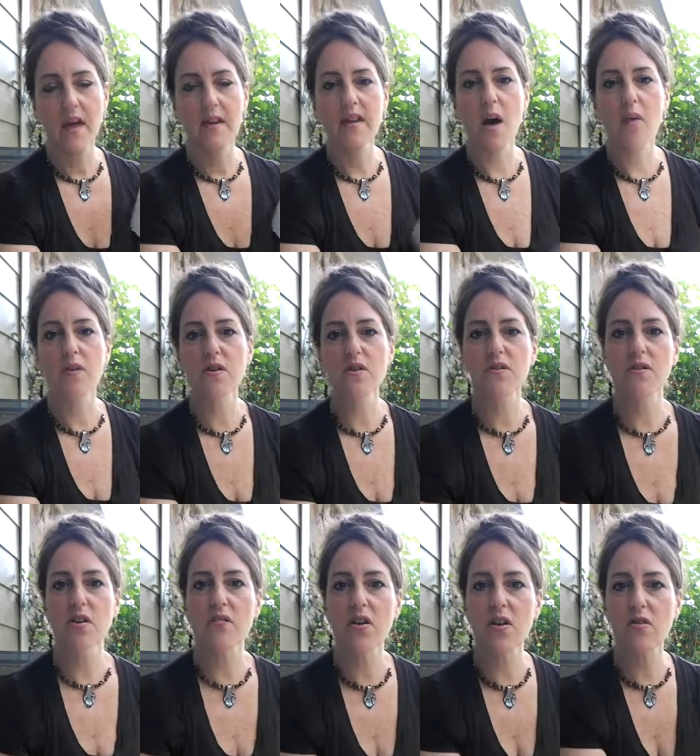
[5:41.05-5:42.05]
Now when you're
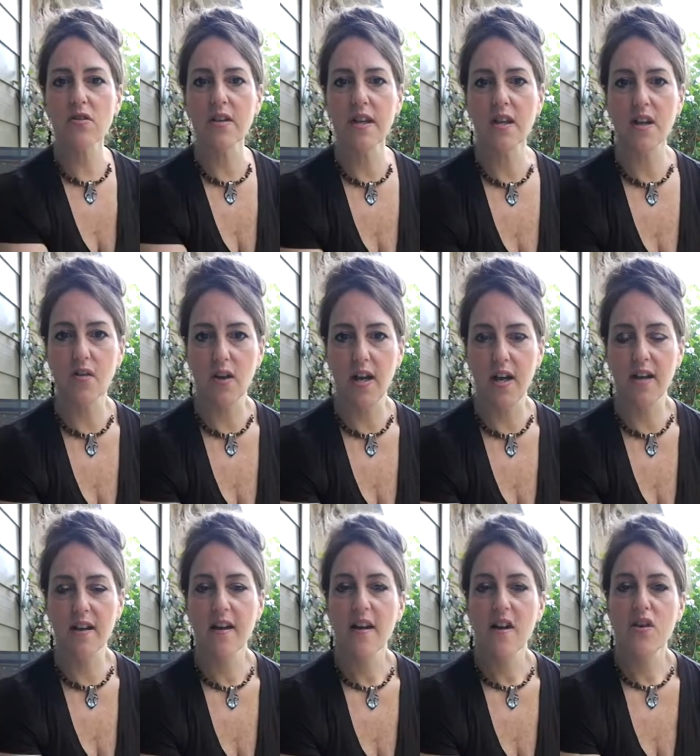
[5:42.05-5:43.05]
serving your lean and green,
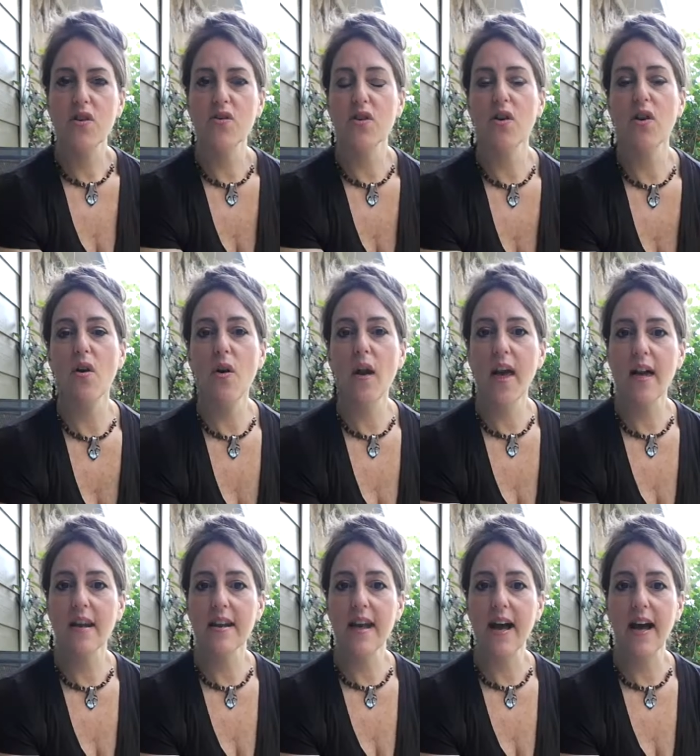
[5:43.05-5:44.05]
you can go ahead
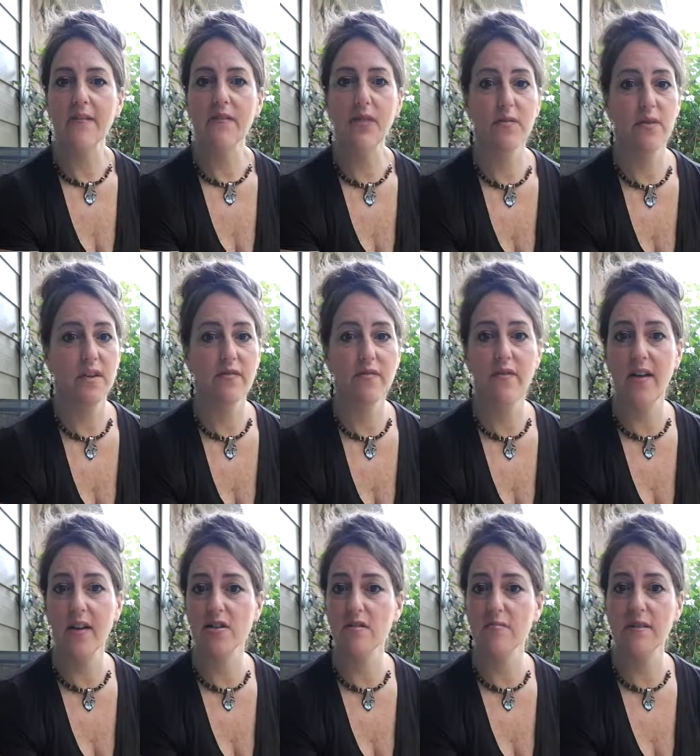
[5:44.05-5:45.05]
and have 3 different
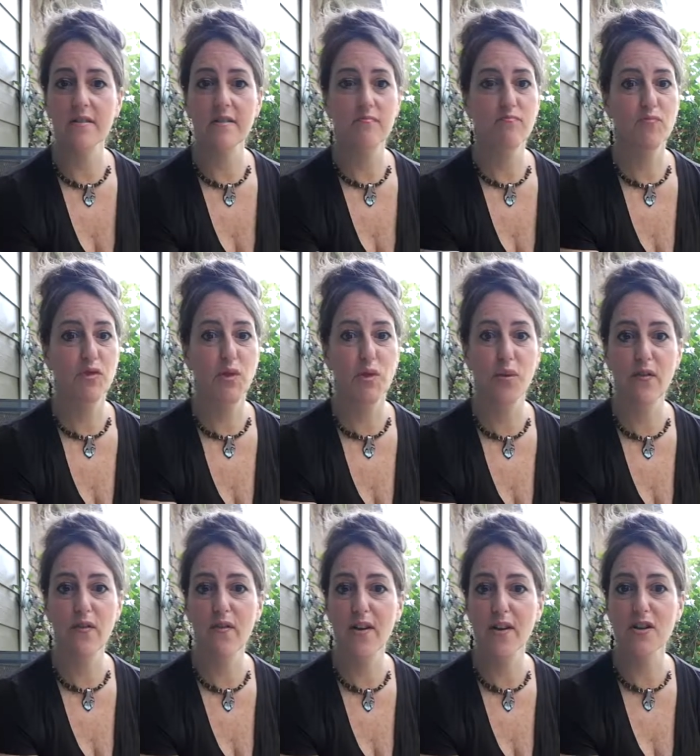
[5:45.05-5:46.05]
vegetables, 2
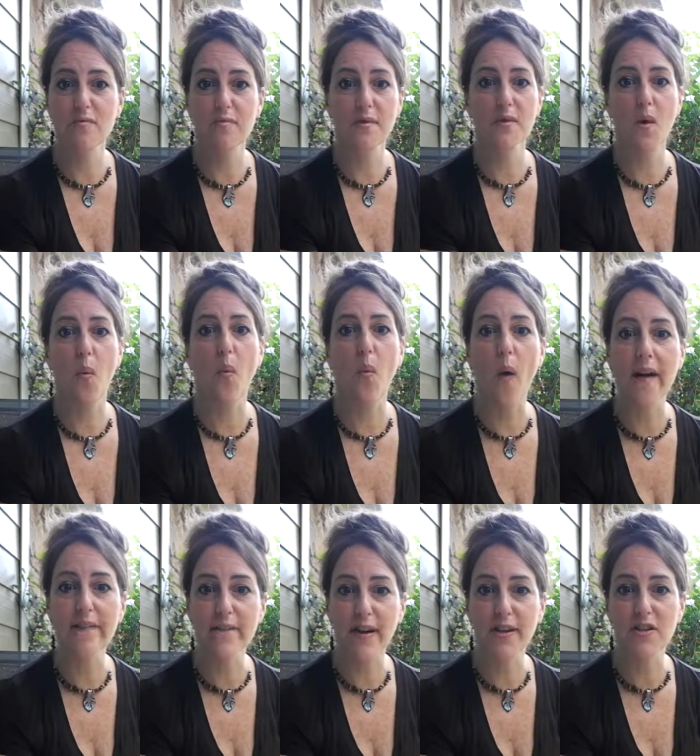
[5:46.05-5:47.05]
different vegetables,
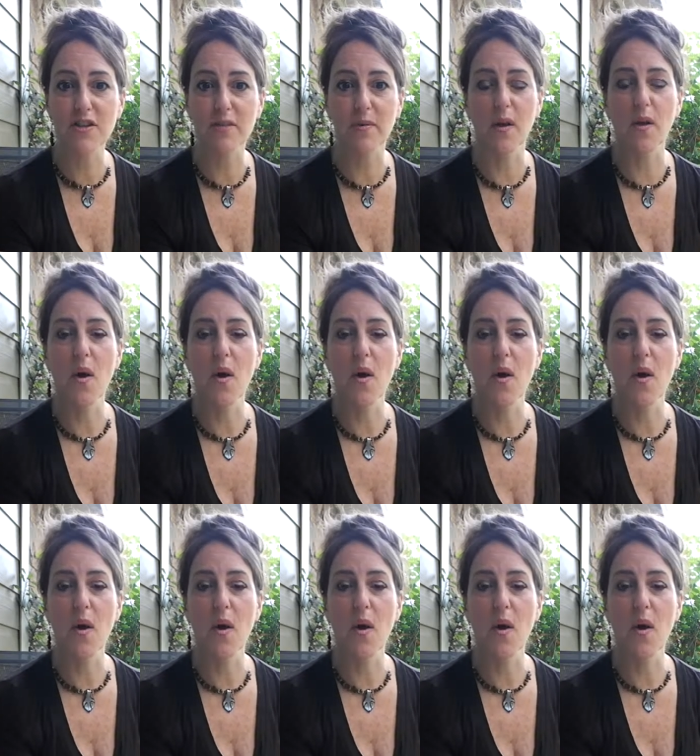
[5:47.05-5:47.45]
1 vegetable,